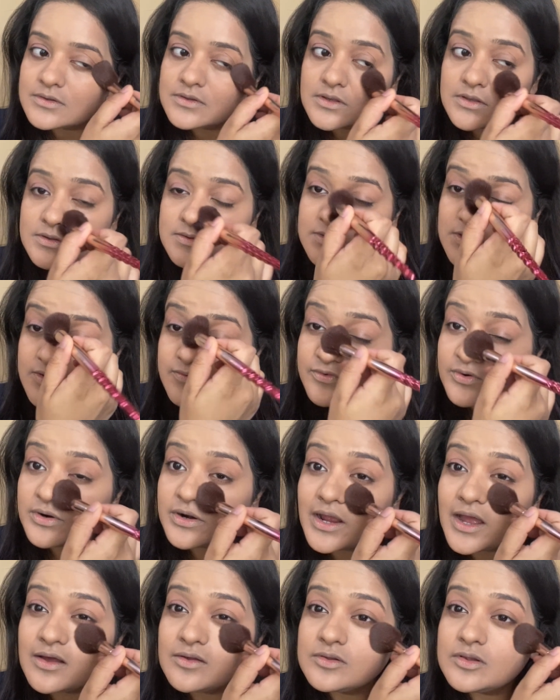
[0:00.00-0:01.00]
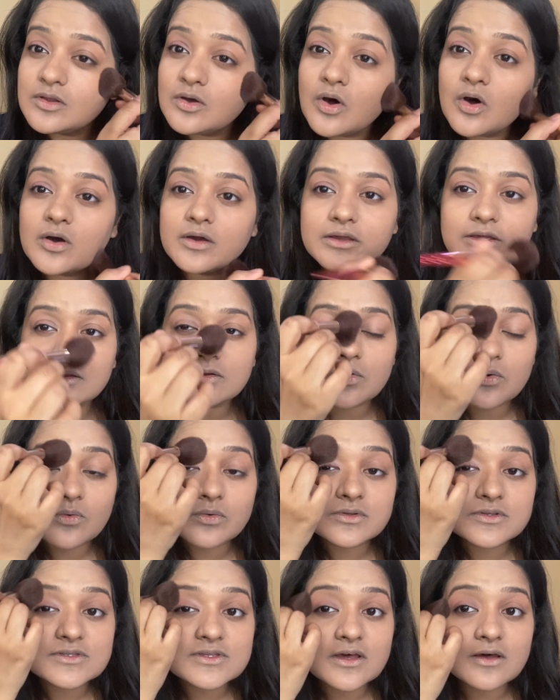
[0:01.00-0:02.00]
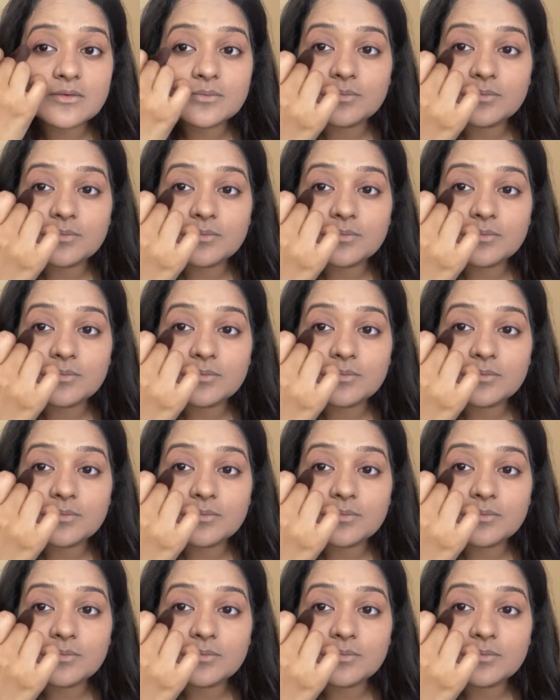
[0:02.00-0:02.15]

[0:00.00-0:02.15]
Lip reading: See for how long it holds up.